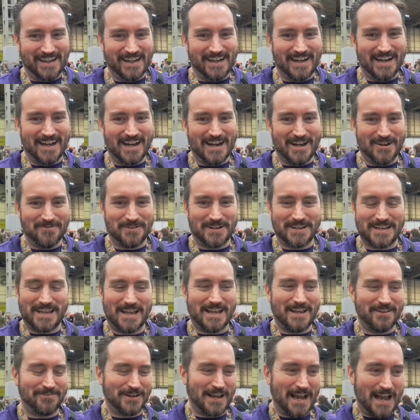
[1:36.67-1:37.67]
But
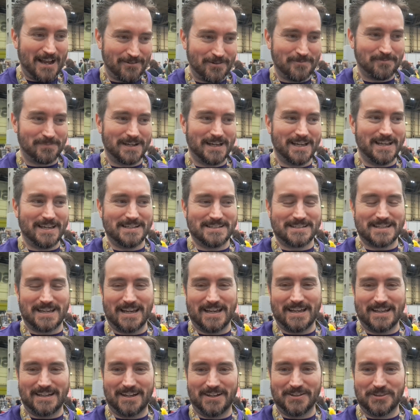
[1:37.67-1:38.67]
yeah, if you haven't played
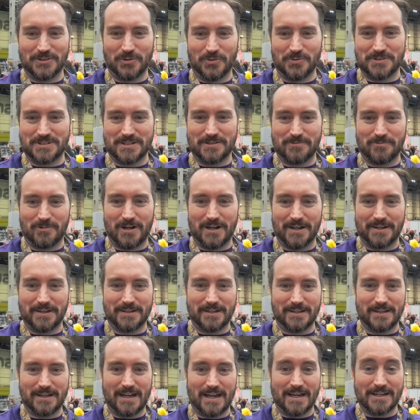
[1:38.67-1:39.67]
an Undaunted one
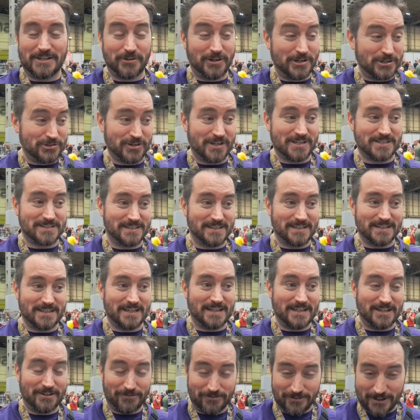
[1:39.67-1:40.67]
and you're interested
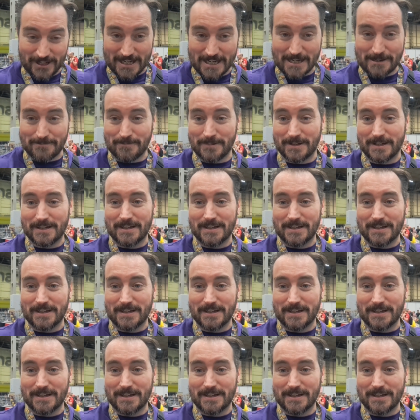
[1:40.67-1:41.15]
in the theme,